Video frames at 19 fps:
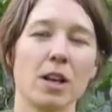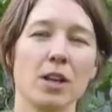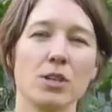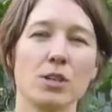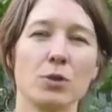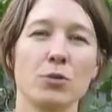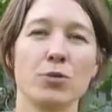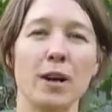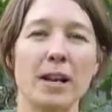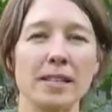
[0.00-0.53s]

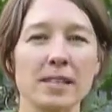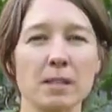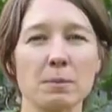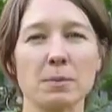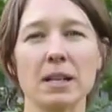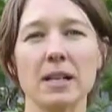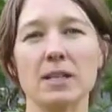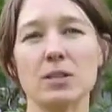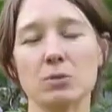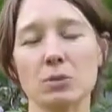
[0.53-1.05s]
So find some
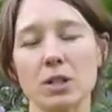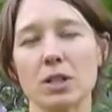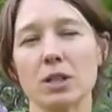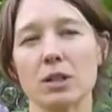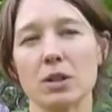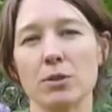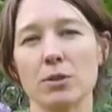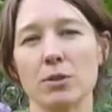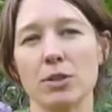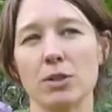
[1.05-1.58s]
place really
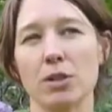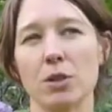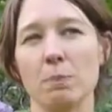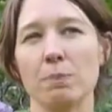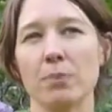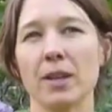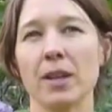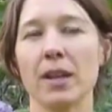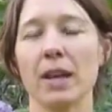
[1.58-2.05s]
close to you.